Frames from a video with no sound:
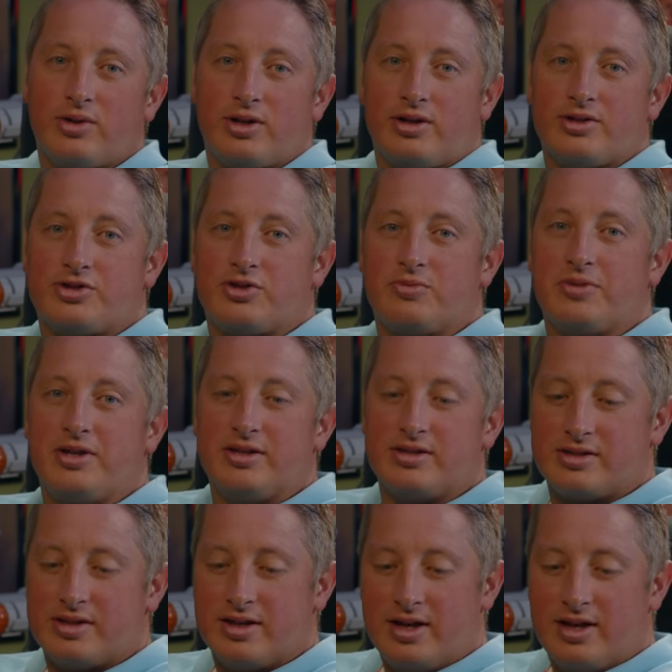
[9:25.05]
It also
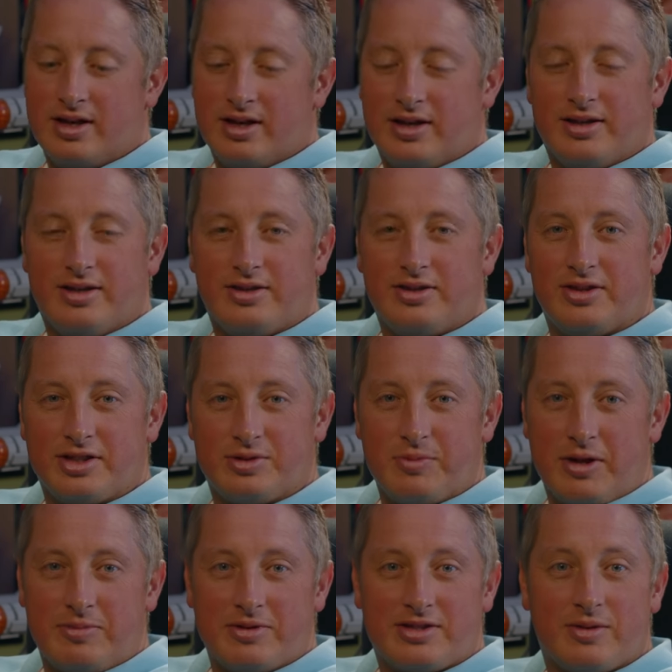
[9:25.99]
means this
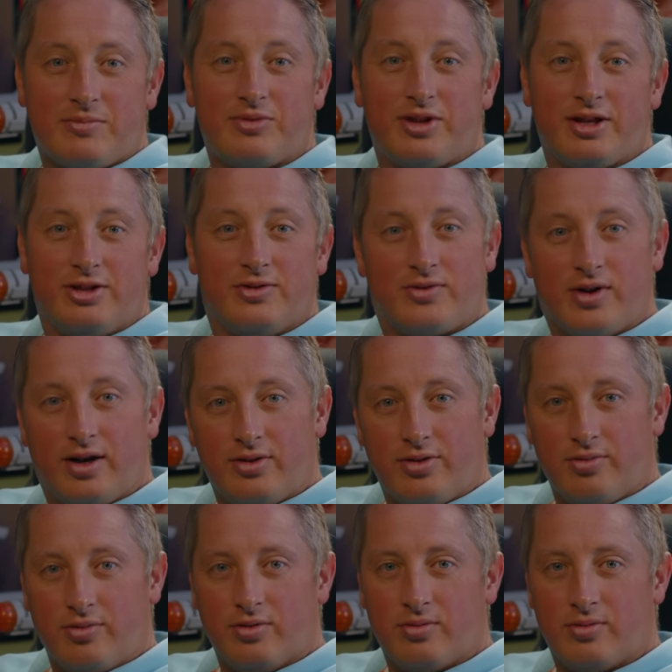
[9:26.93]
may be something that you've gone
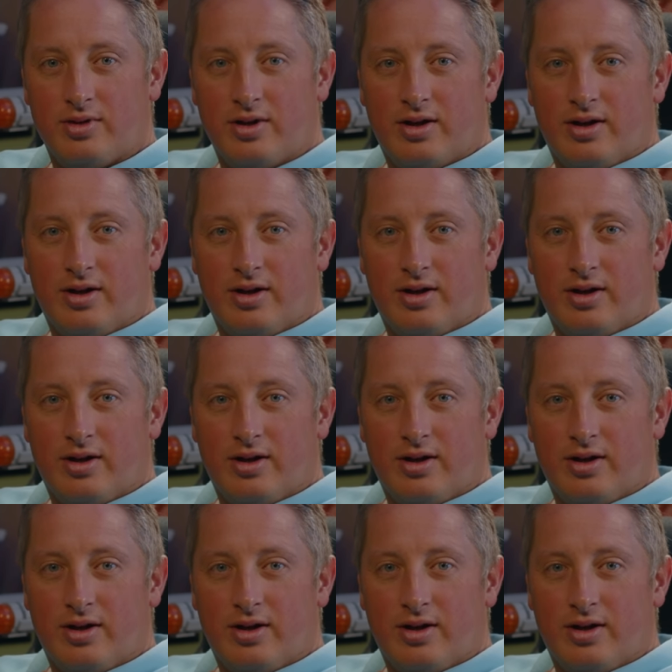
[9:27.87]
through.